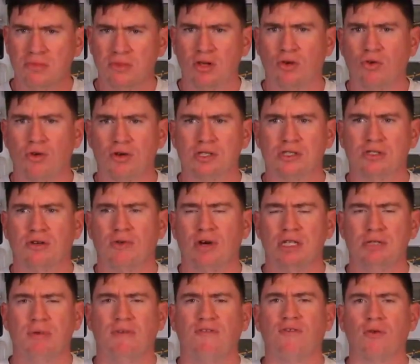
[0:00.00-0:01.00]
the course of the
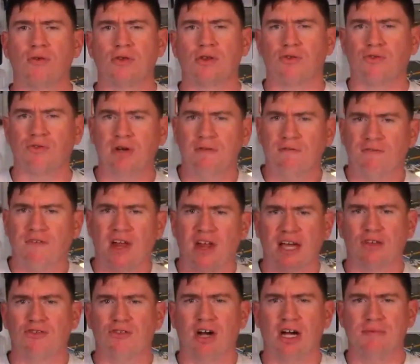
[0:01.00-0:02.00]
race before the green
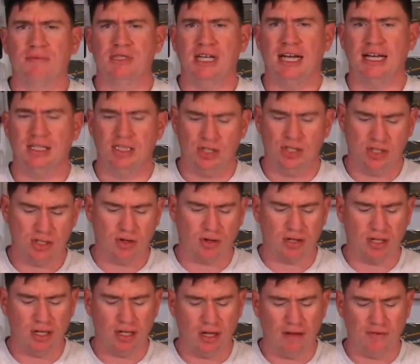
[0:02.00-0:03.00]
flag drops at
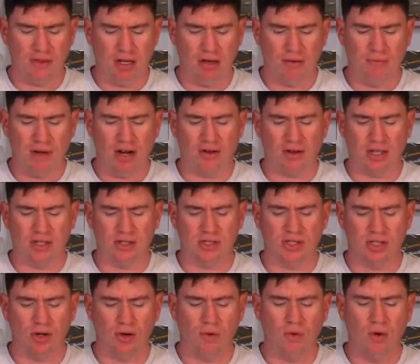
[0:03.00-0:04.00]
Circuit of the Americas.
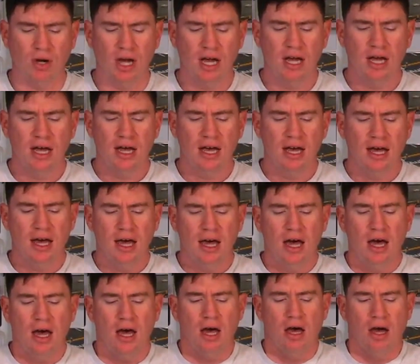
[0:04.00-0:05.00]
So
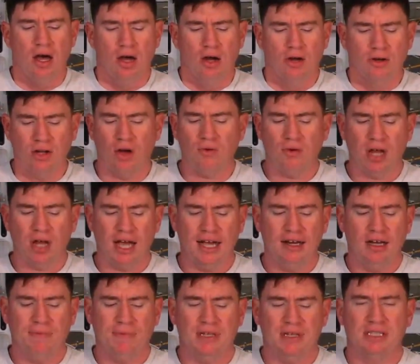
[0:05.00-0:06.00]
no
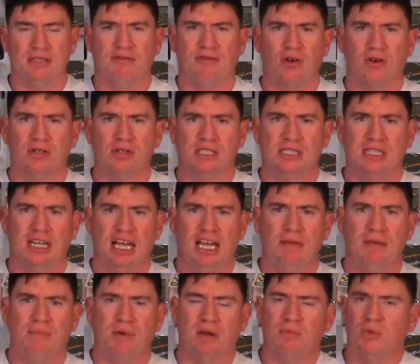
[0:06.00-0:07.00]
lineup as far as today,
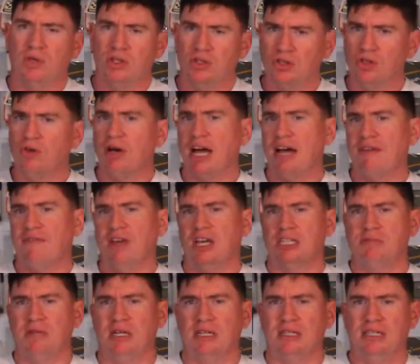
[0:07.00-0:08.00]
but we do have
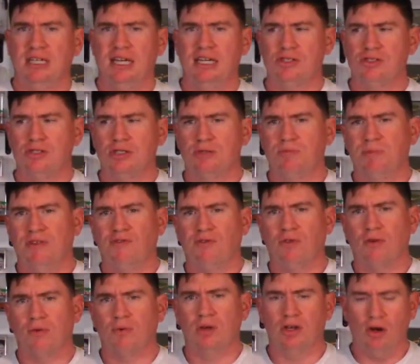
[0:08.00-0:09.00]
expectations
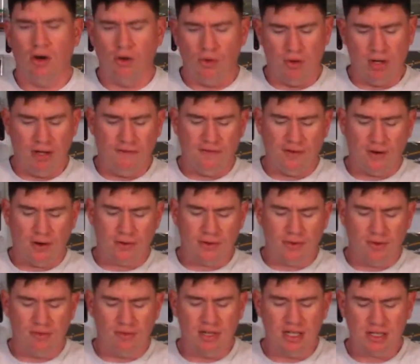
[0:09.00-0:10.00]
before we go any
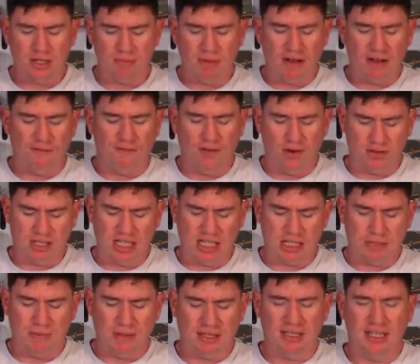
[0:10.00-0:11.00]
further. And this is my first
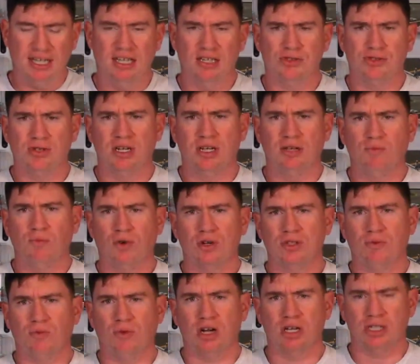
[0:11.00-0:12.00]
expectation and what
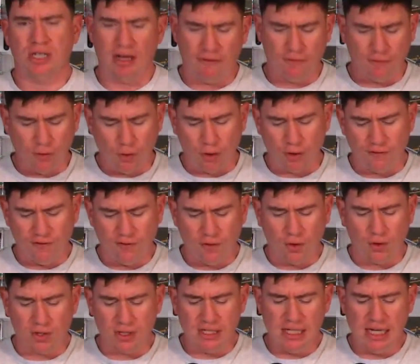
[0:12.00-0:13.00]
to watch out for
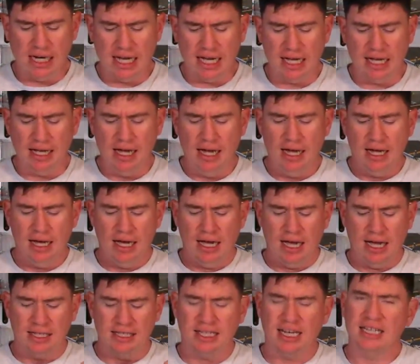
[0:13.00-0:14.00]
today.
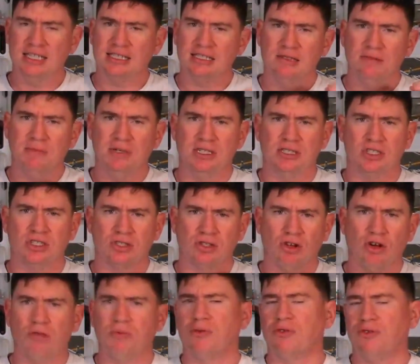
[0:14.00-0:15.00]
And today's going to be a
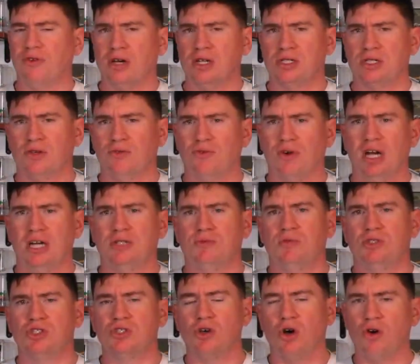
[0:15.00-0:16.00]
slow progressing race.
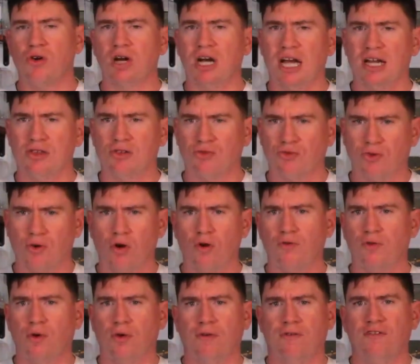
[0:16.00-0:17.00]
We saw it at the
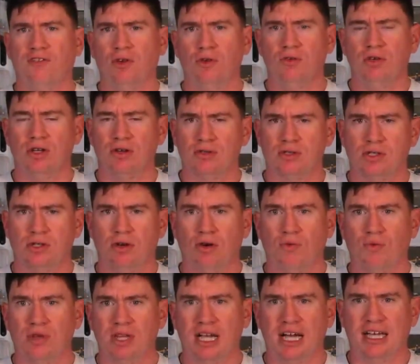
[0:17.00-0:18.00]
Roval a few years ago
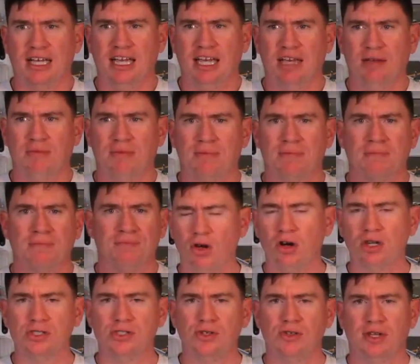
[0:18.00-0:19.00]
when that came
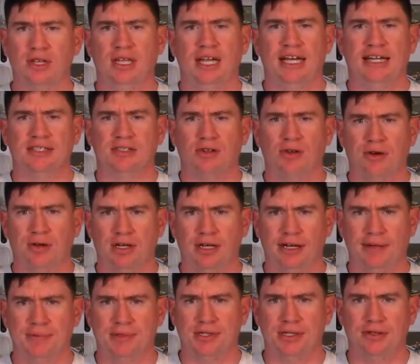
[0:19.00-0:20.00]
onto the NASCAR
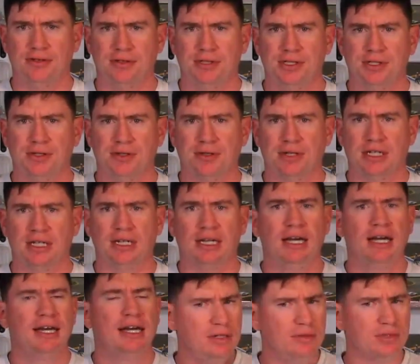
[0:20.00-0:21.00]
Cup Series circuit.
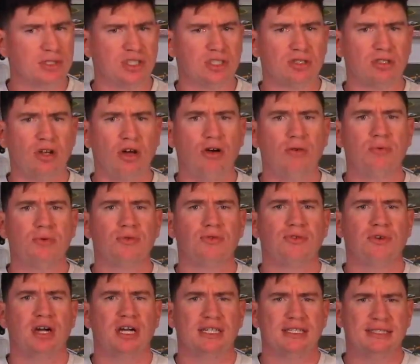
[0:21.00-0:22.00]
It was slow
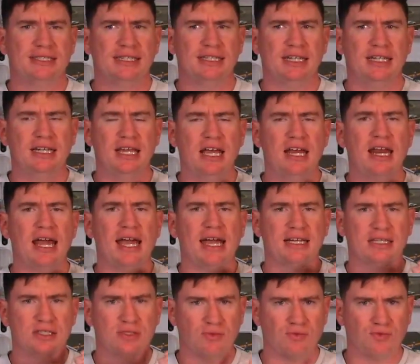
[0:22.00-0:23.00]
progressing, and then
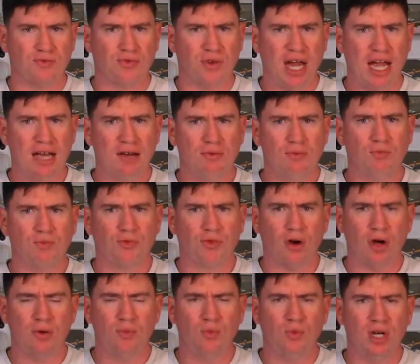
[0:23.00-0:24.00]
as the
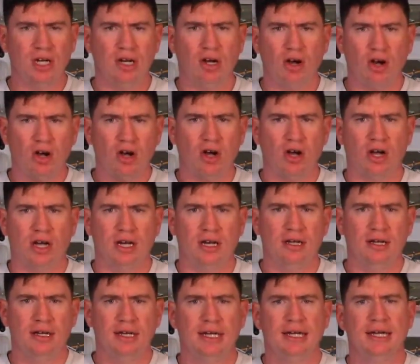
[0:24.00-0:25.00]
run went on